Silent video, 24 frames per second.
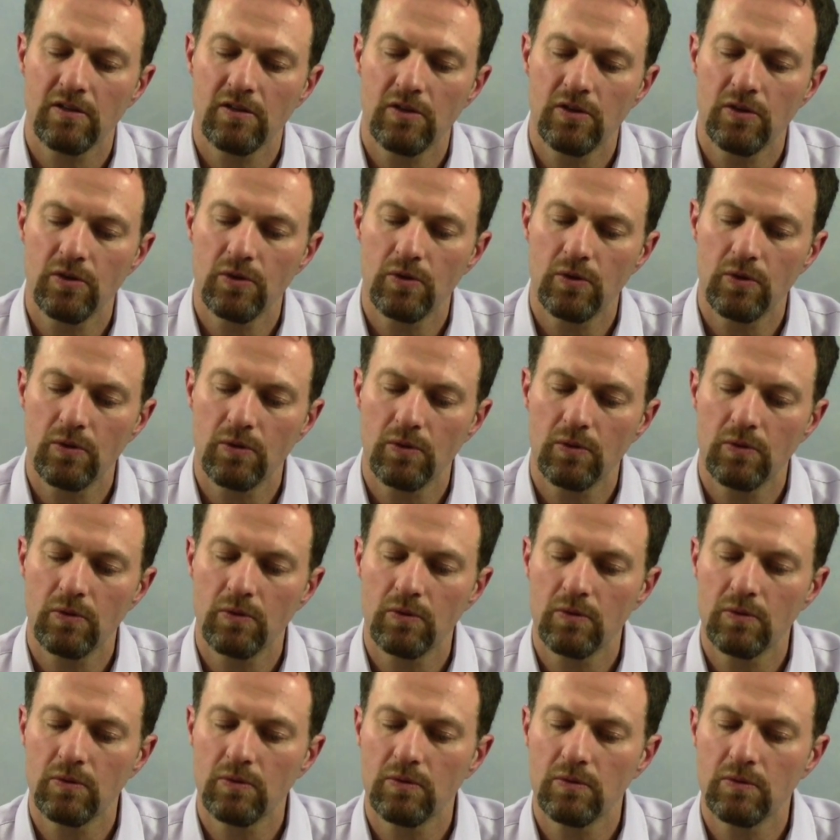
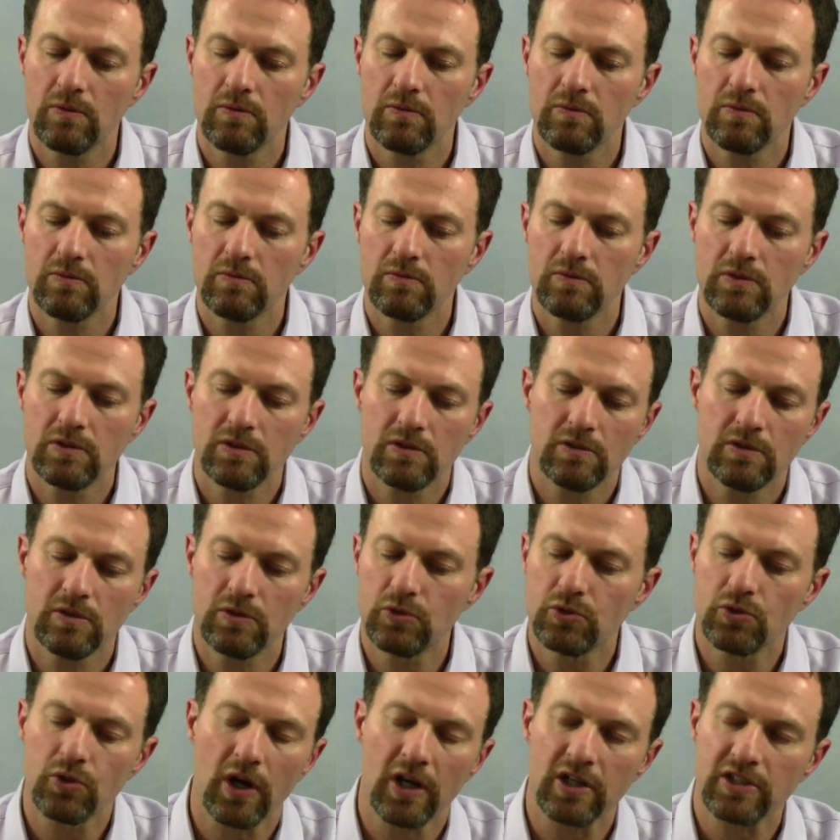new
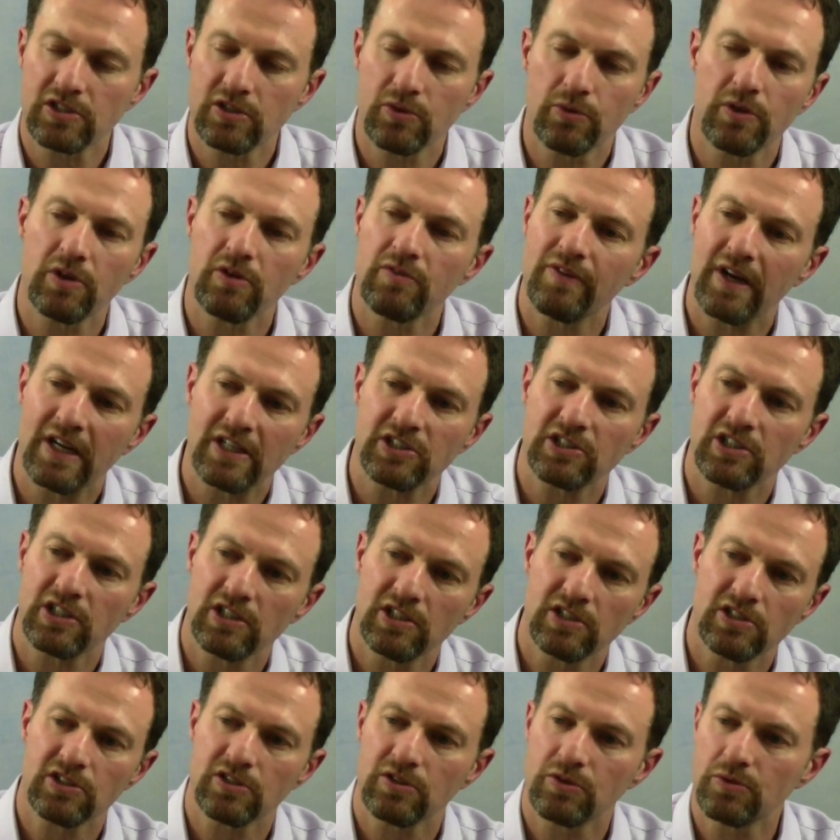new drugs, new
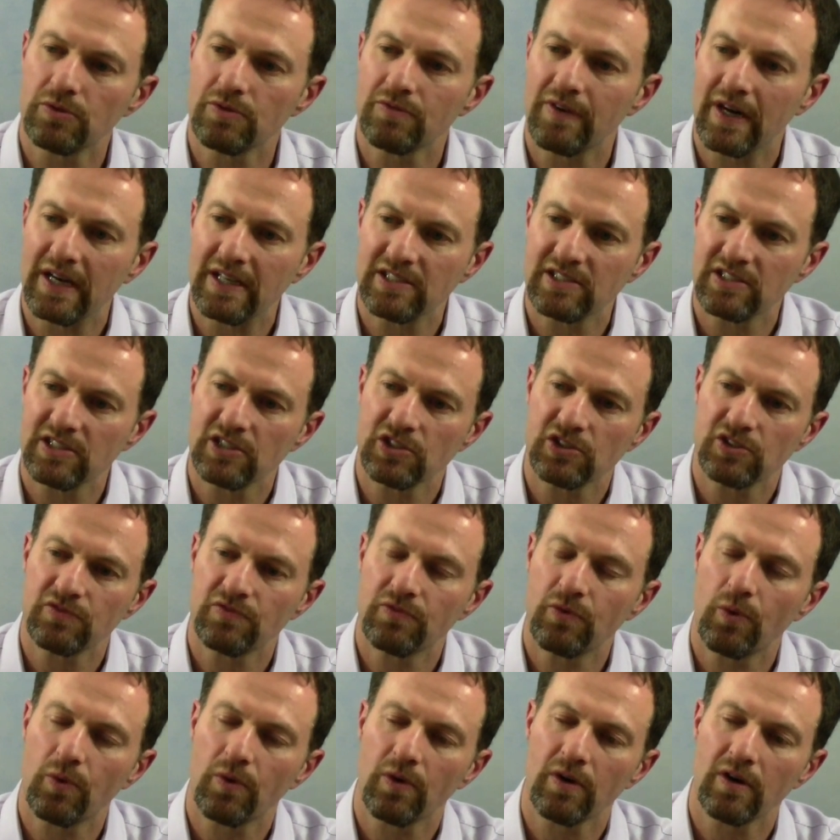interventions, new devices
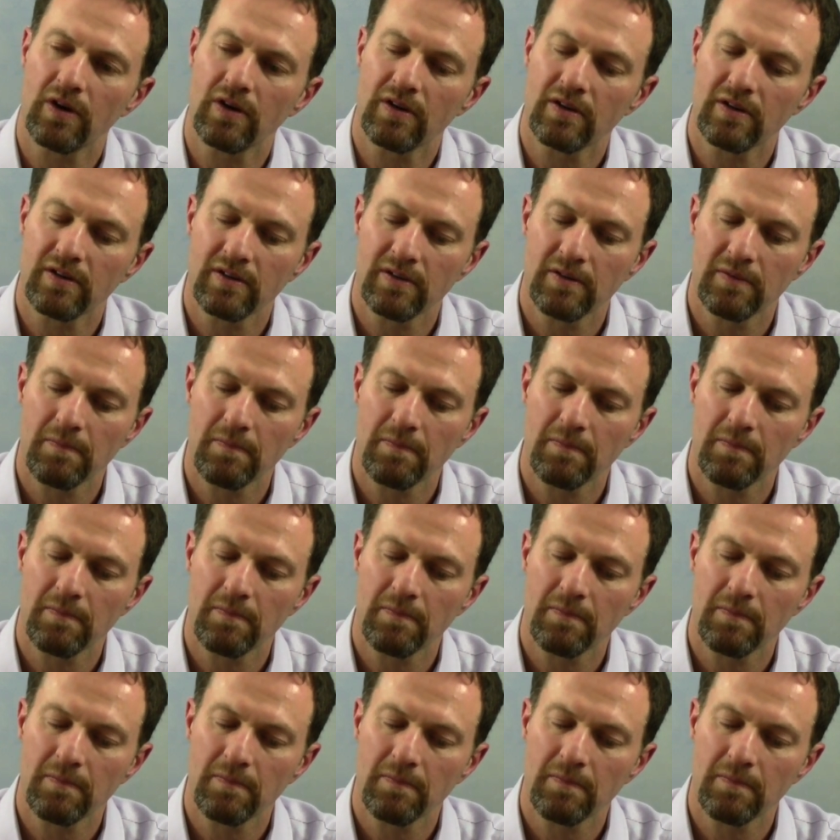for